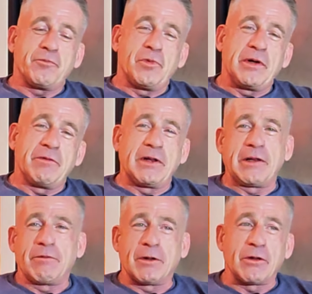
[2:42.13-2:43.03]
We really
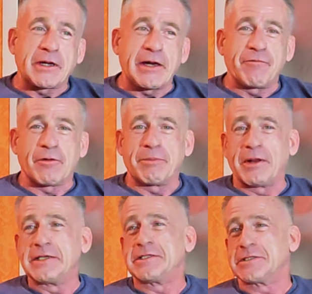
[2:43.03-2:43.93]
were looking for a
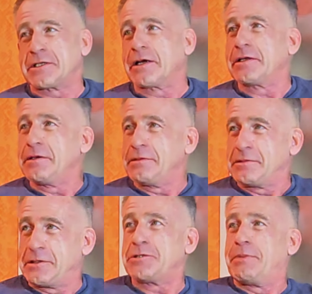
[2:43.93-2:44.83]
place to start
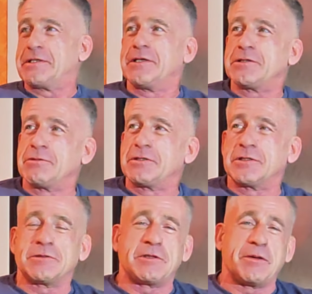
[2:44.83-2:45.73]
this business, which
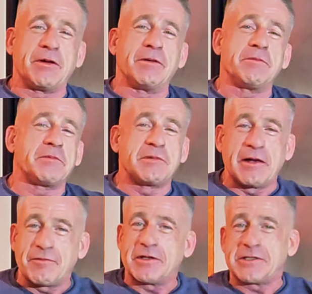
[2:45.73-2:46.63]
is to
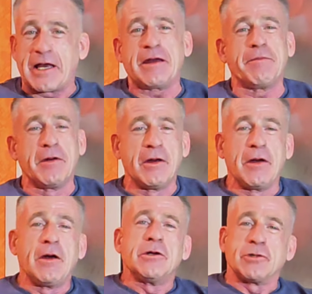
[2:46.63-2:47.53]
give the same
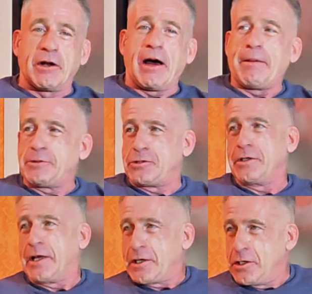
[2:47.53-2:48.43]
sort of opportunity
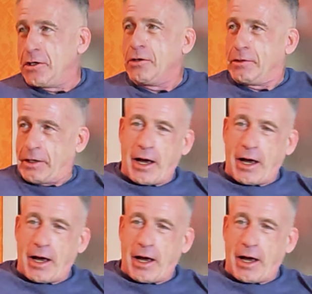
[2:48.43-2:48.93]
that you and